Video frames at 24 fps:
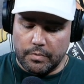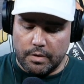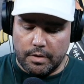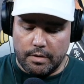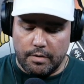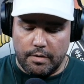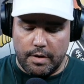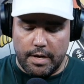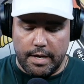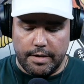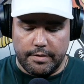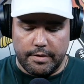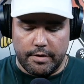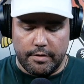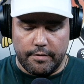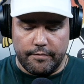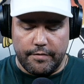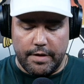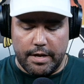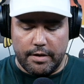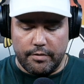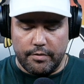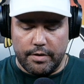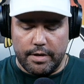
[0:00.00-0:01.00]
All right. They're a
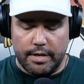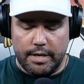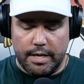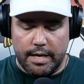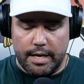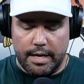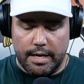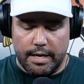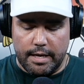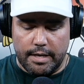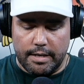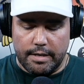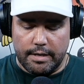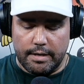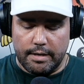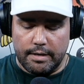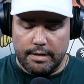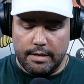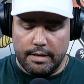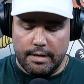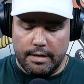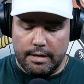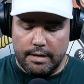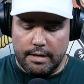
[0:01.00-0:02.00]
veteran and
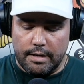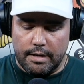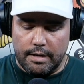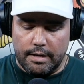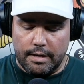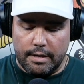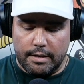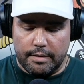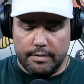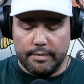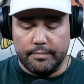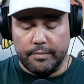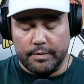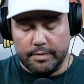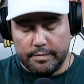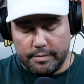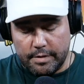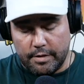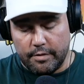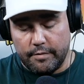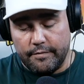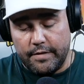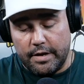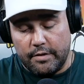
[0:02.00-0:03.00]

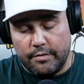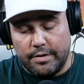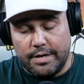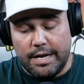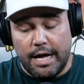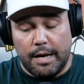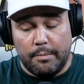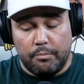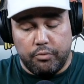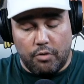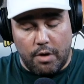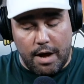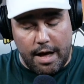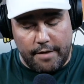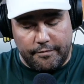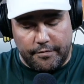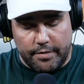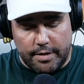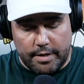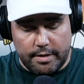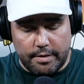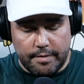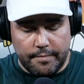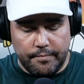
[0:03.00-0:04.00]
they're a veteran
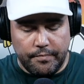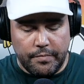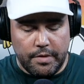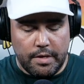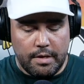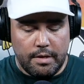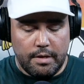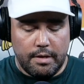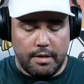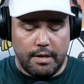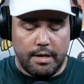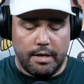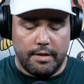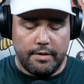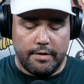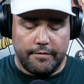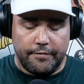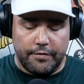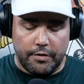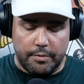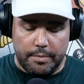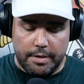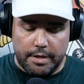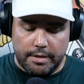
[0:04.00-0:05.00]
nonprofit. They're
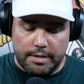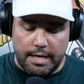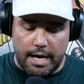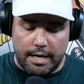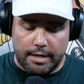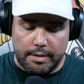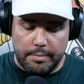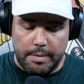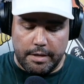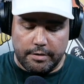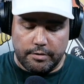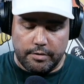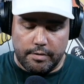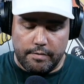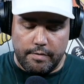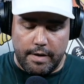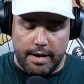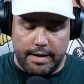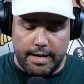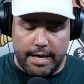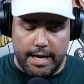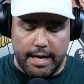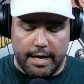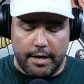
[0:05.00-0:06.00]
filming a documentary
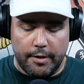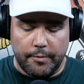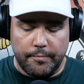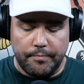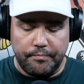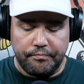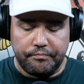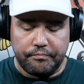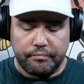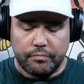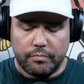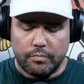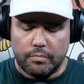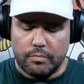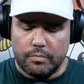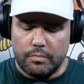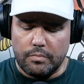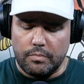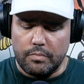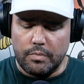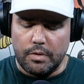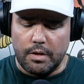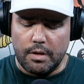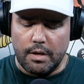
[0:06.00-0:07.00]
right now,
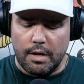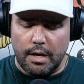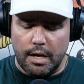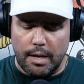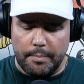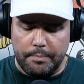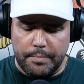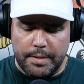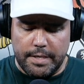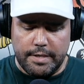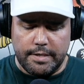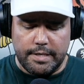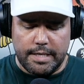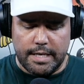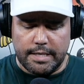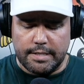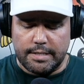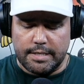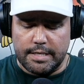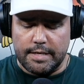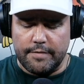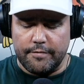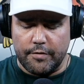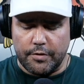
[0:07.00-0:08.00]

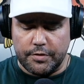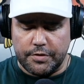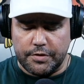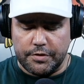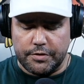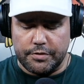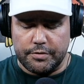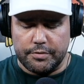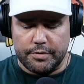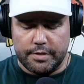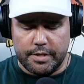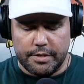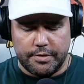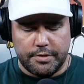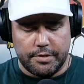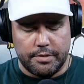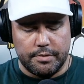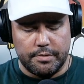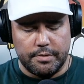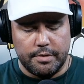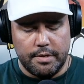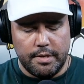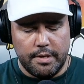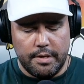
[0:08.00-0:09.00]
PTSD versus Jiu Jitsu.